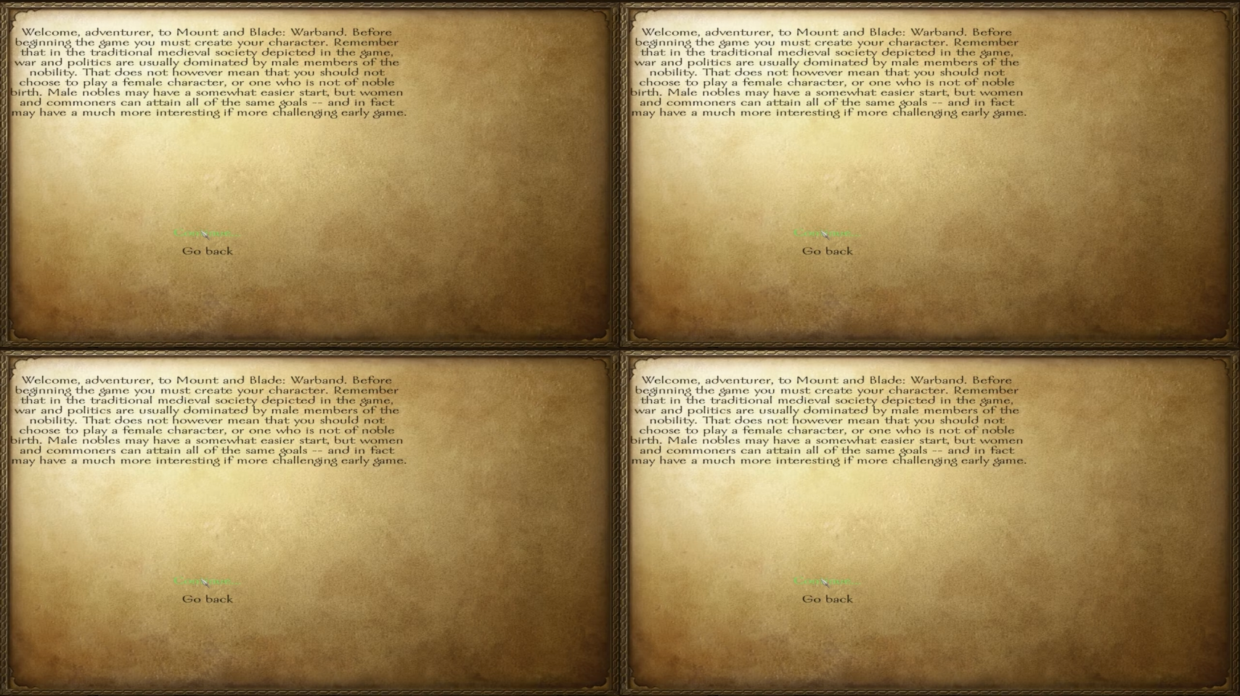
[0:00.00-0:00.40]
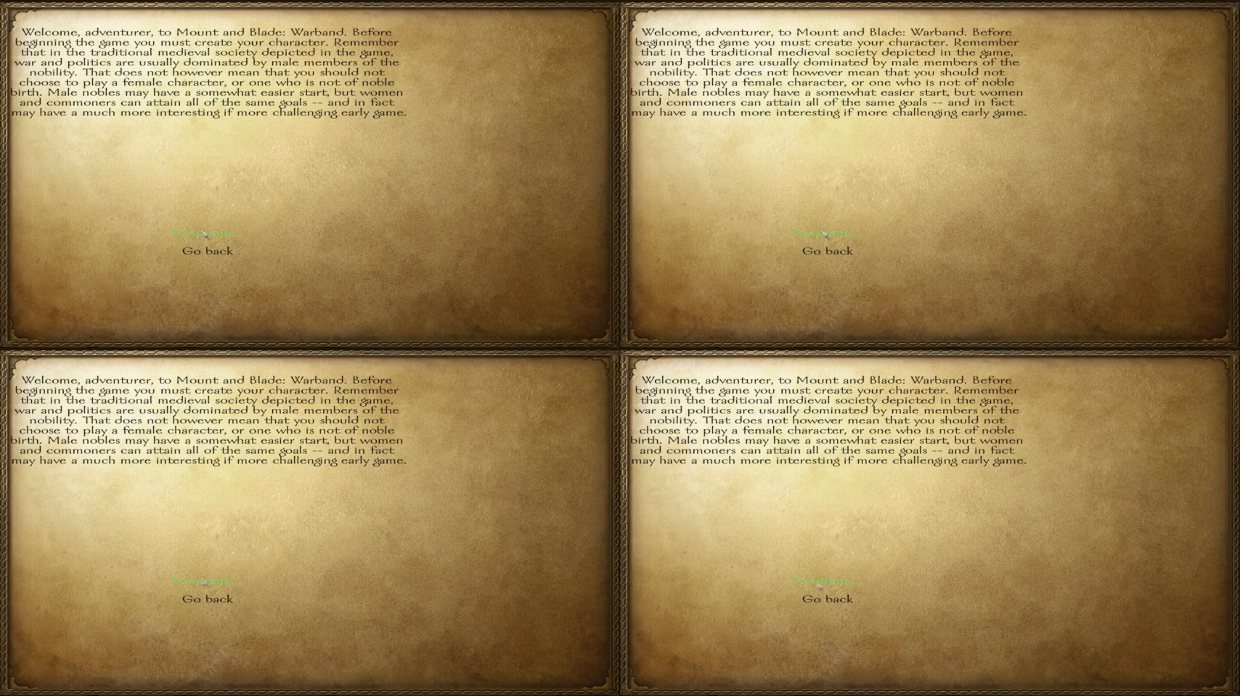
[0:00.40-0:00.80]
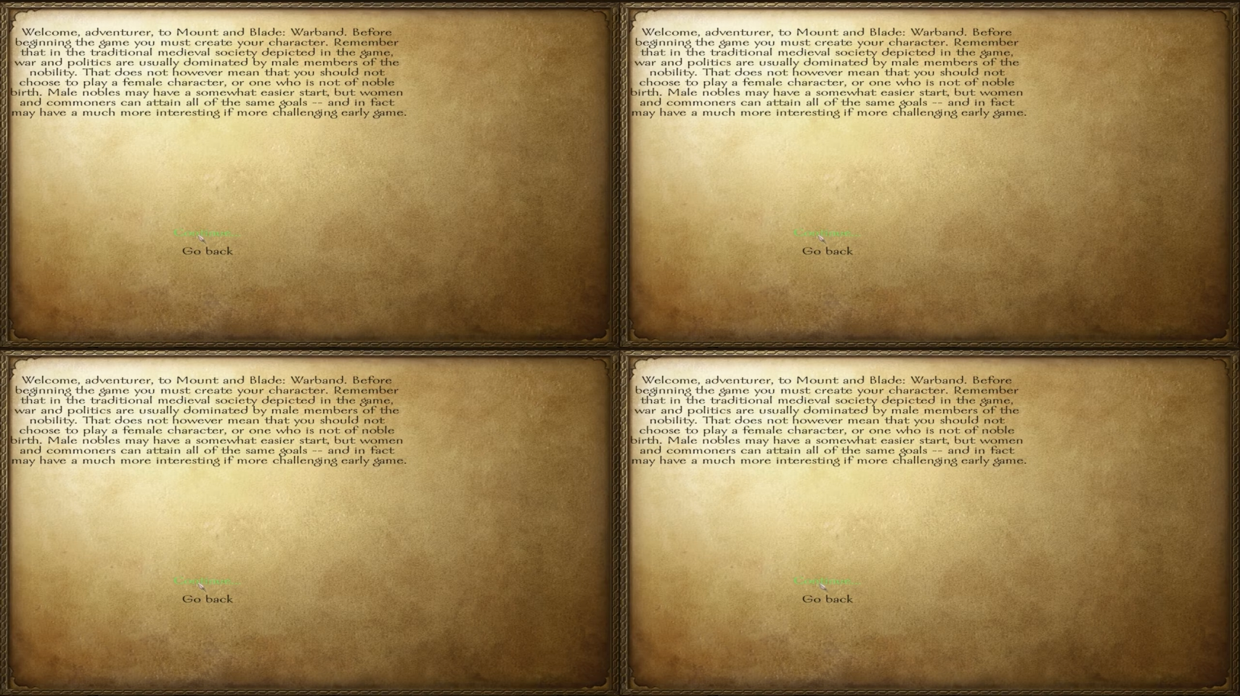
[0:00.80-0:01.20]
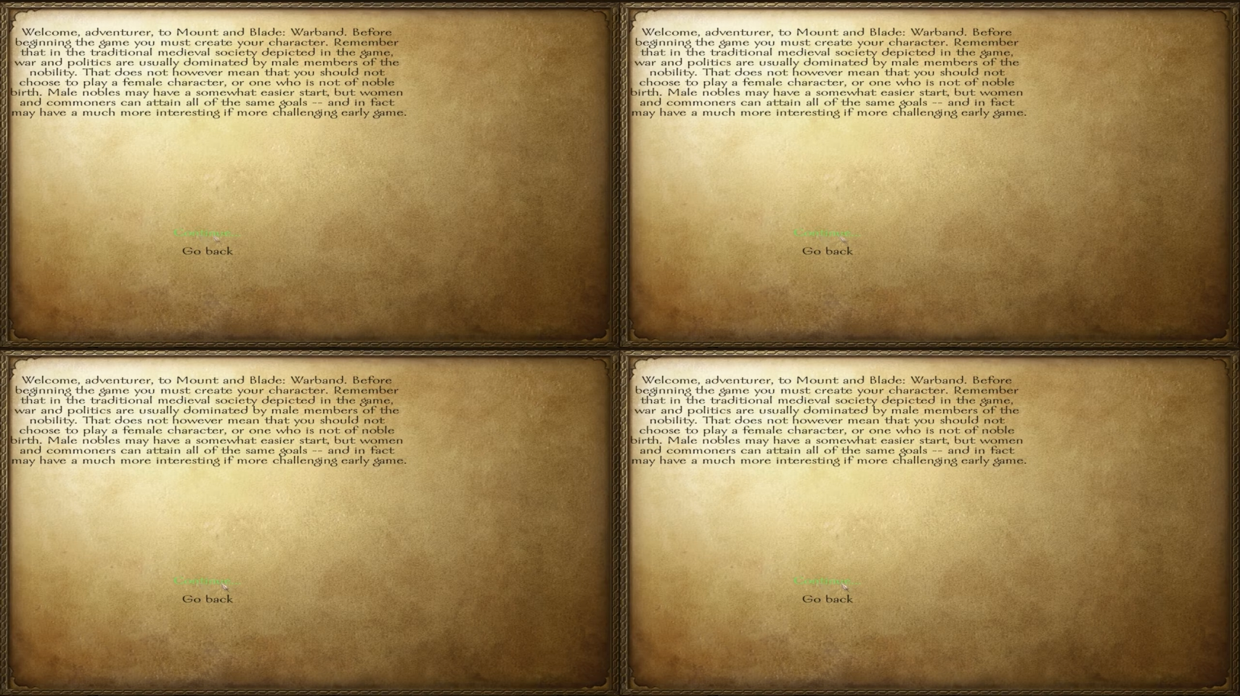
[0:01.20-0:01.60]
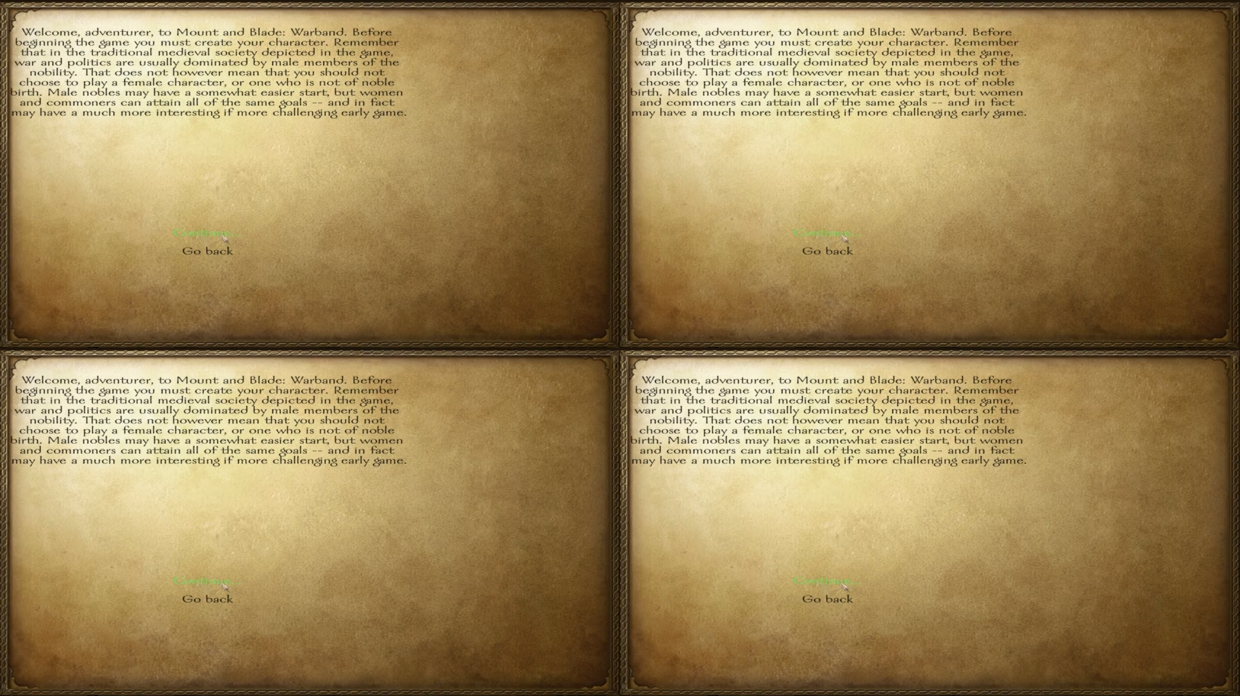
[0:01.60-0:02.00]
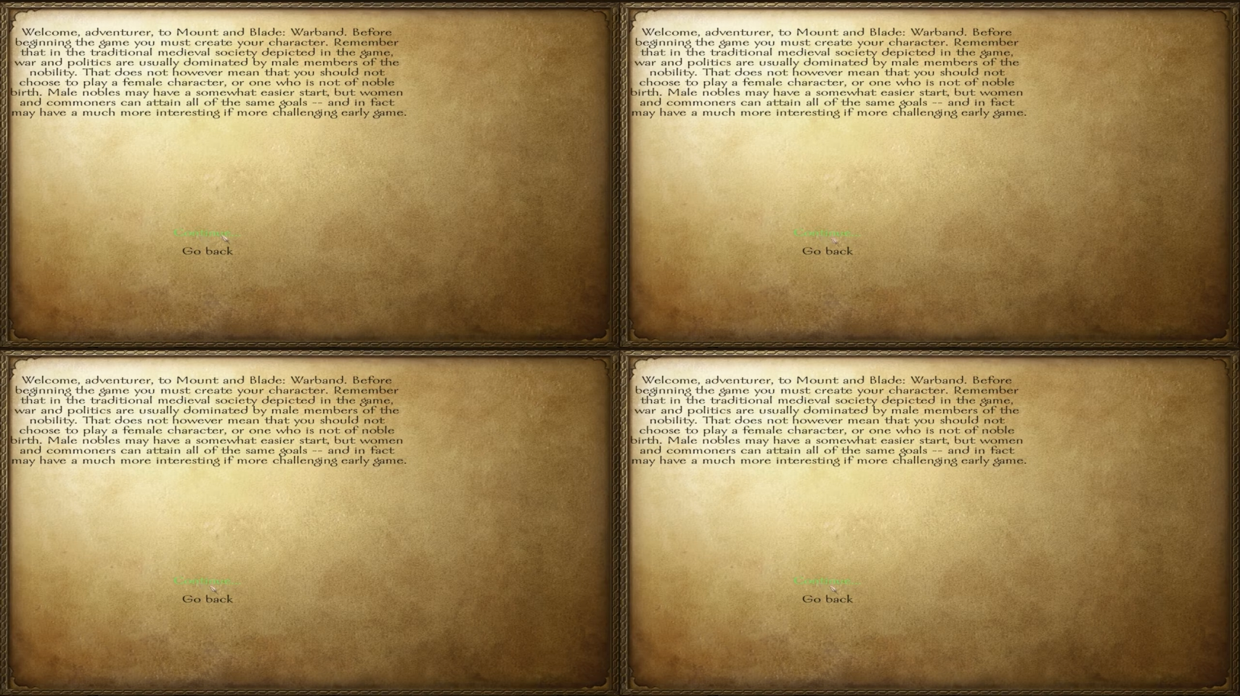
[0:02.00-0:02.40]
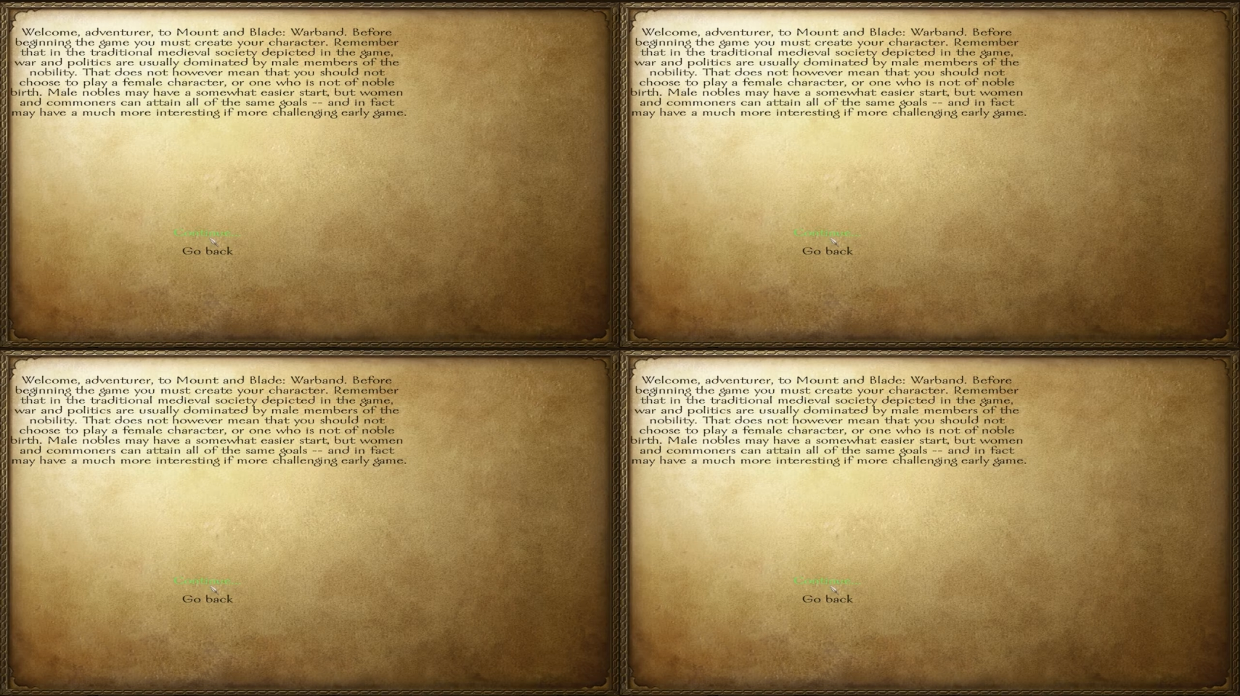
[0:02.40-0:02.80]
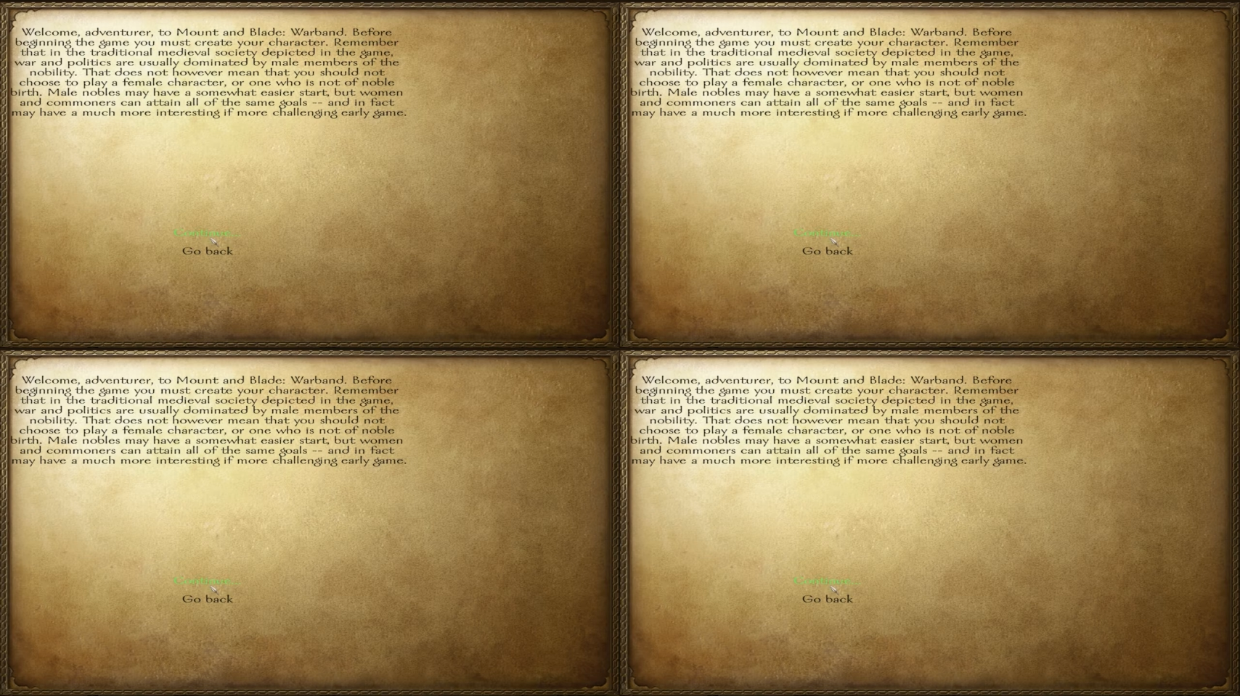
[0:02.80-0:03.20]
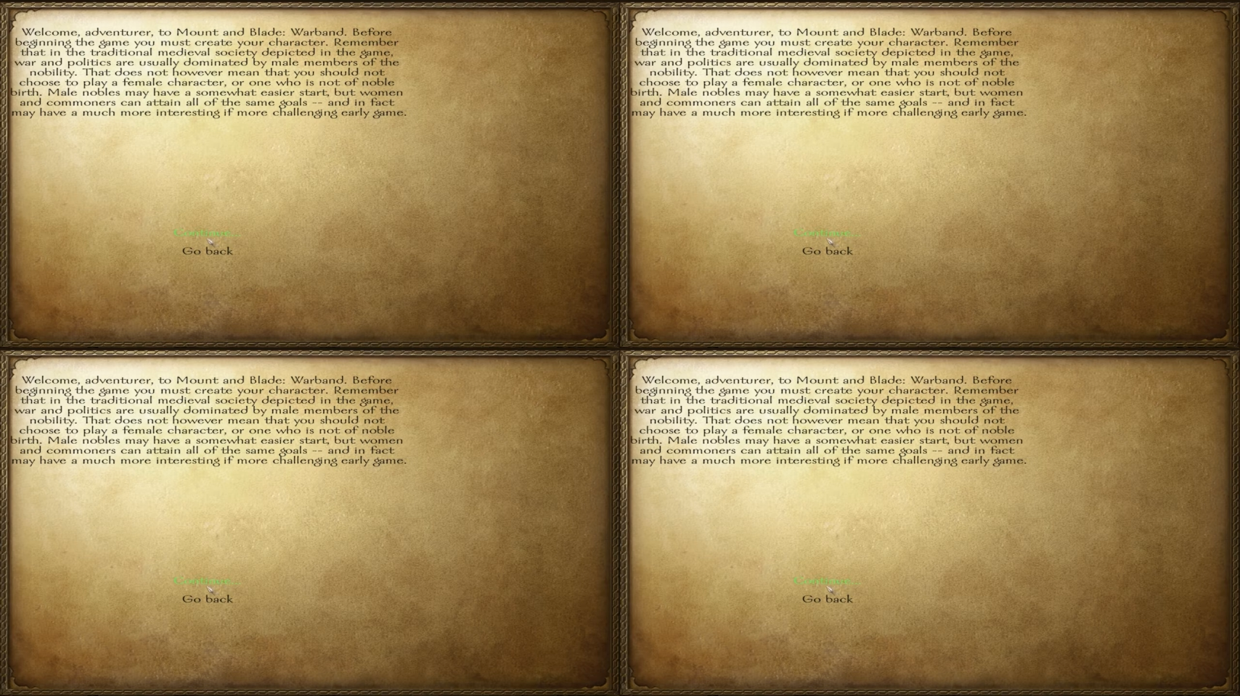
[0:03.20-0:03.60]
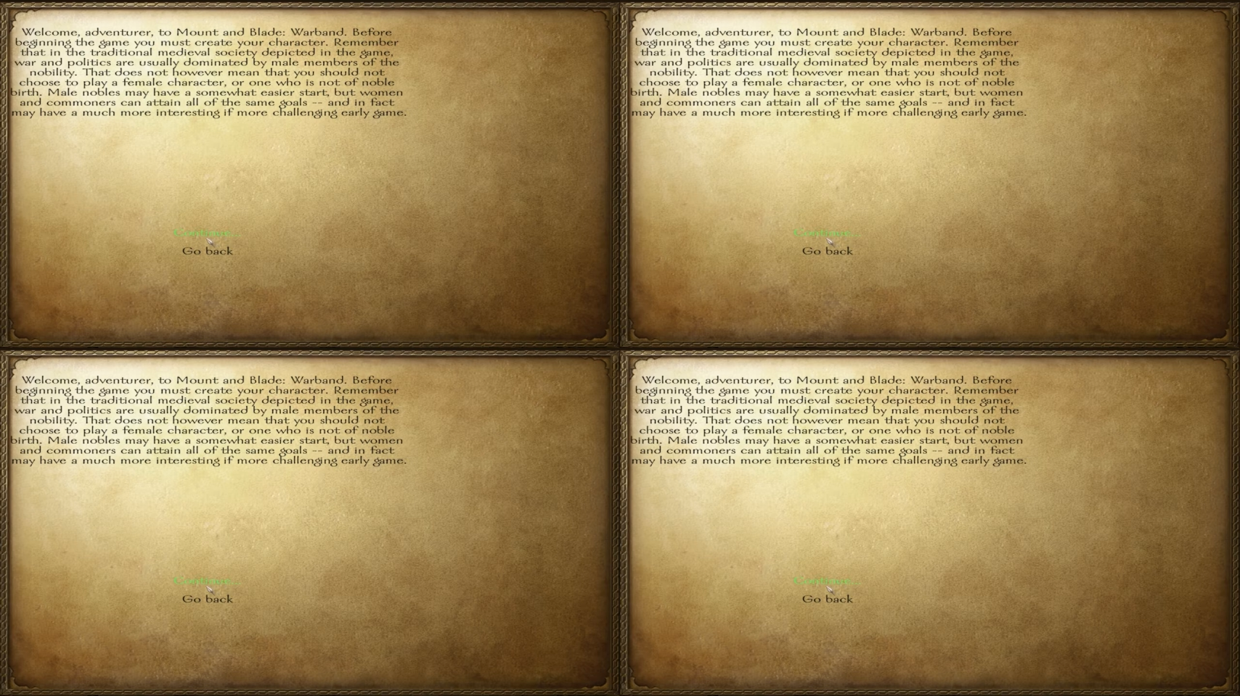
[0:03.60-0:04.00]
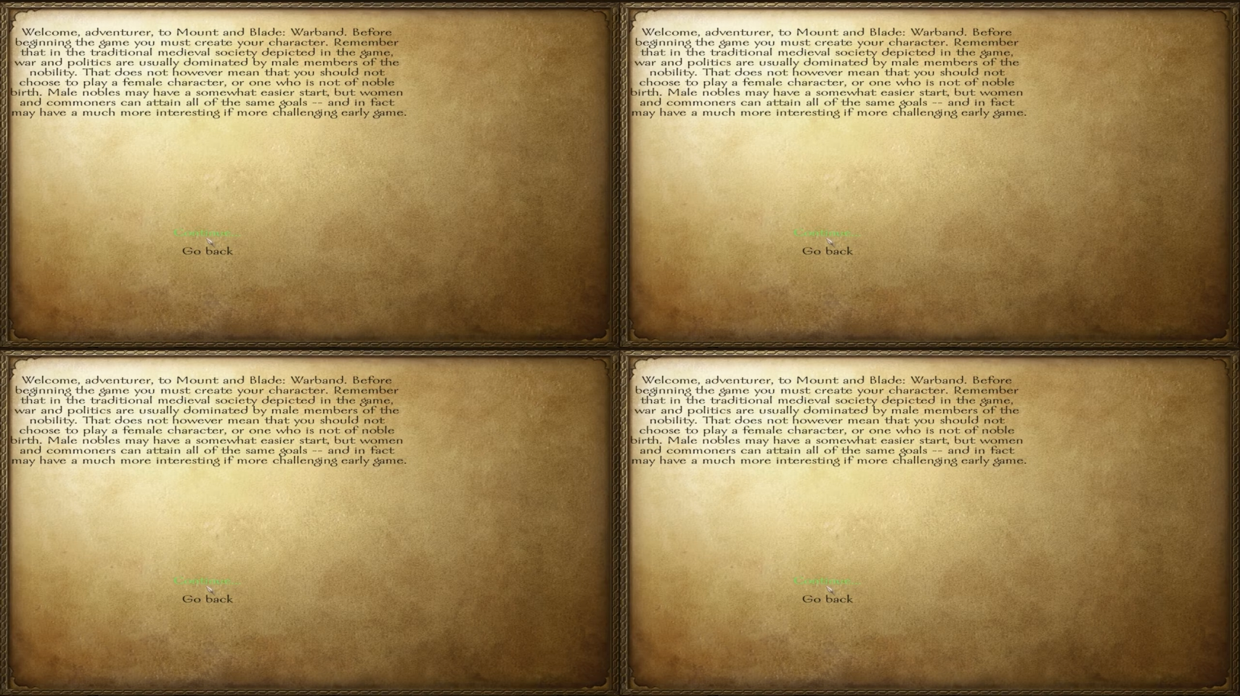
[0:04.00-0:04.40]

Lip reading: (no speaker visible)